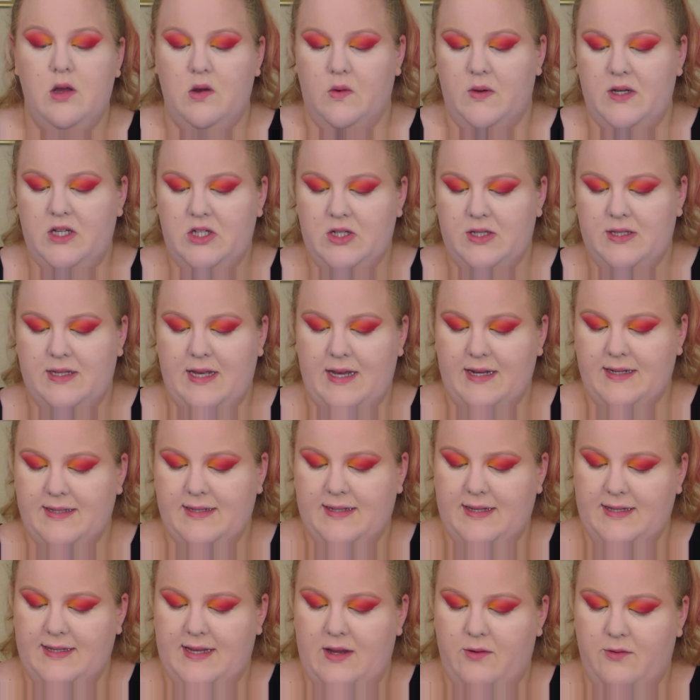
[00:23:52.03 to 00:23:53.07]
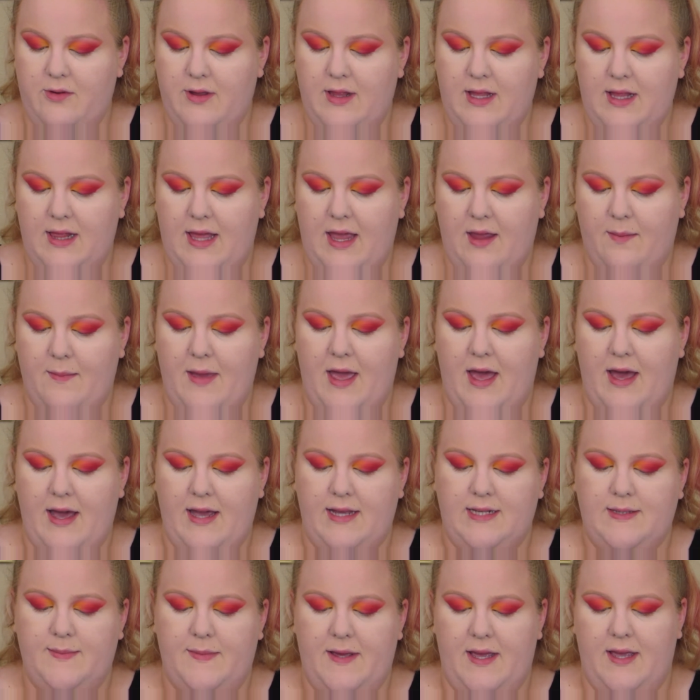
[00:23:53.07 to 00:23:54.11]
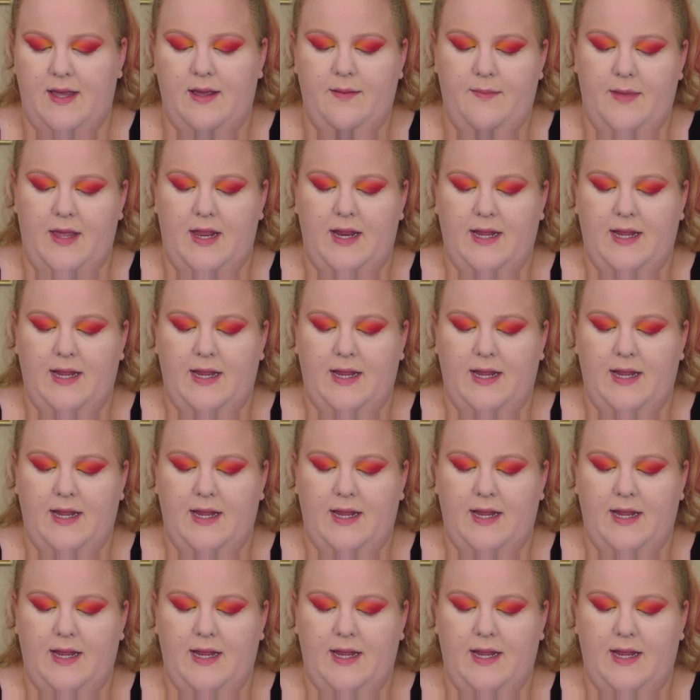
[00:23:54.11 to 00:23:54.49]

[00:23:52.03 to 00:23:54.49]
Which sucks because I really like my eyes, but I mean,